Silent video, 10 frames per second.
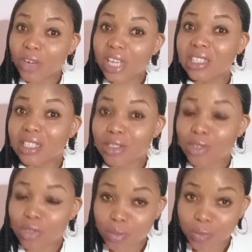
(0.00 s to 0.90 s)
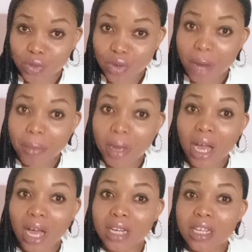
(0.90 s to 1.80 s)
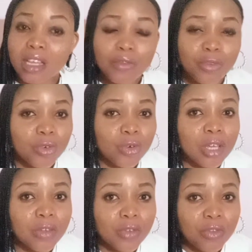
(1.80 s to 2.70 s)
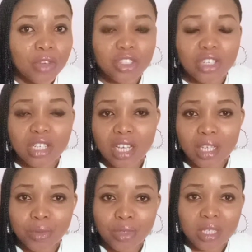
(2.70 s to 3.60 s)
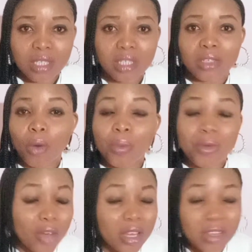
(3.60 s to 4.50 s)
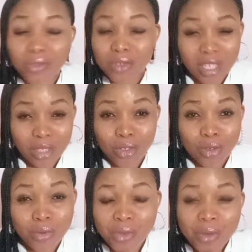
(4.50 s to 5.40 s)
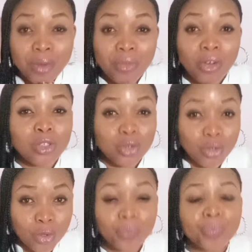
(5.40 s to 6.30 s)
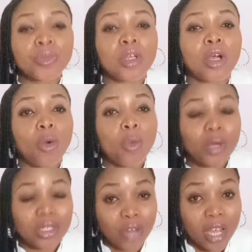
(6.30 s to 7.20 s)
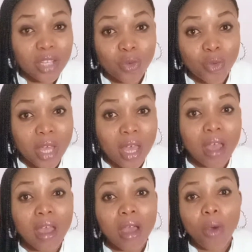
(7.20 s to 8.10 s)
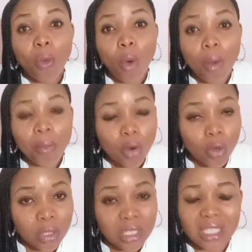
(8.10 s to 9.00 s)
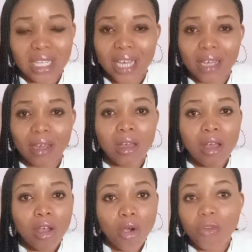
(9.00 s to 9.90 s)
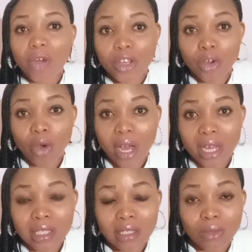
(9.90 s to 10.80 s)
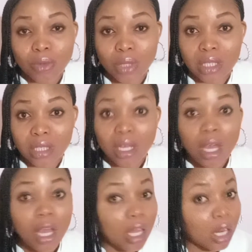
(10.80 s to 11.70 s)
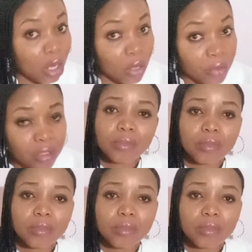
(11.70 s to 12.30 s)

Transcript: this to your prescriber. And if you if you eventually experience it, or before you even you before you do, try to wear warm clothing, like cover your hands with gloves.